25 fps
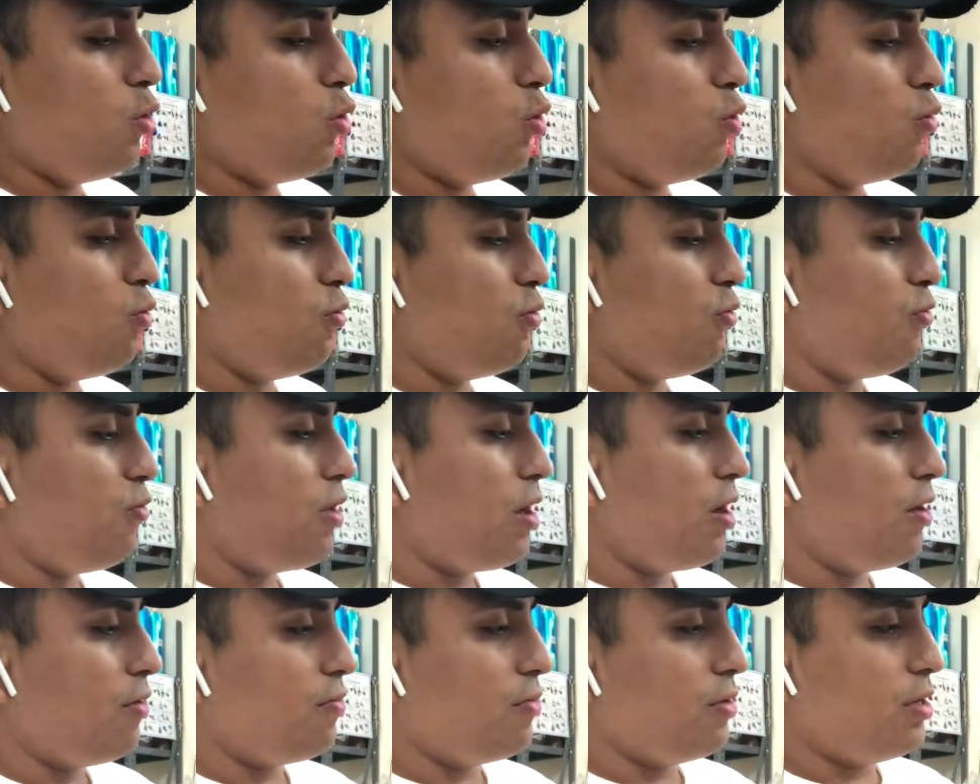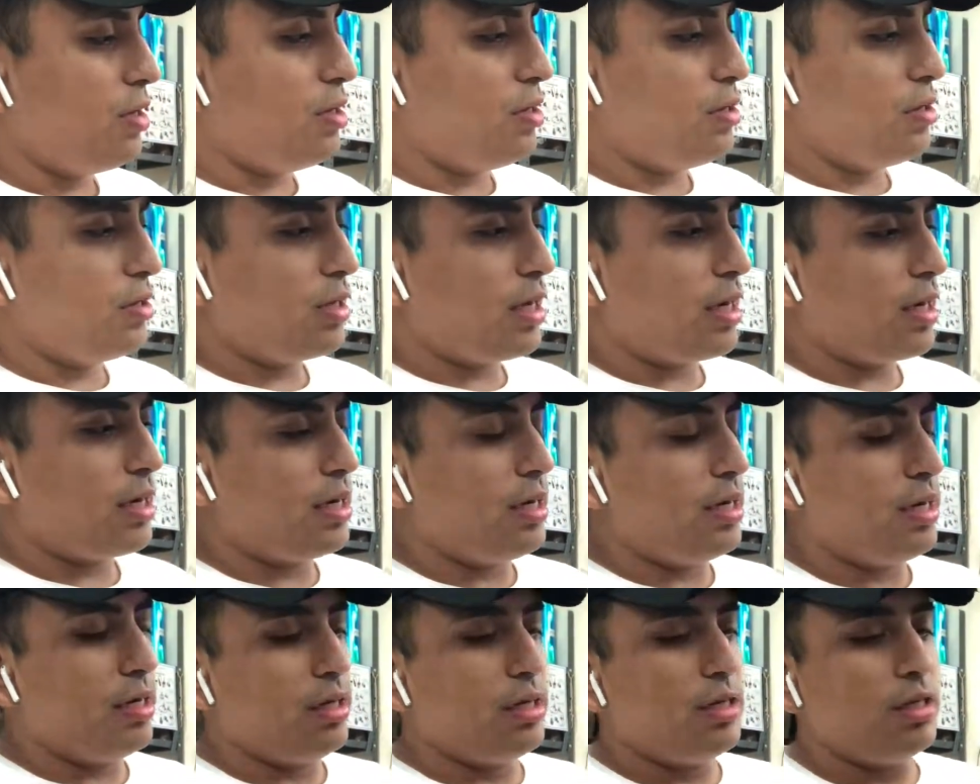over 5 years, I
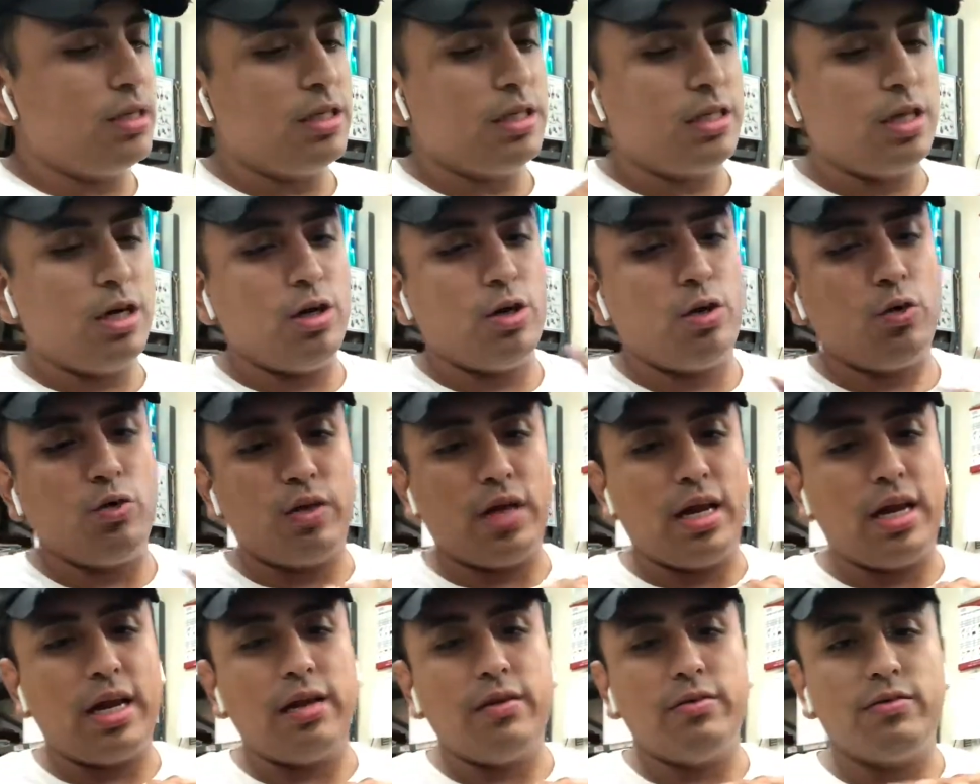can tell you that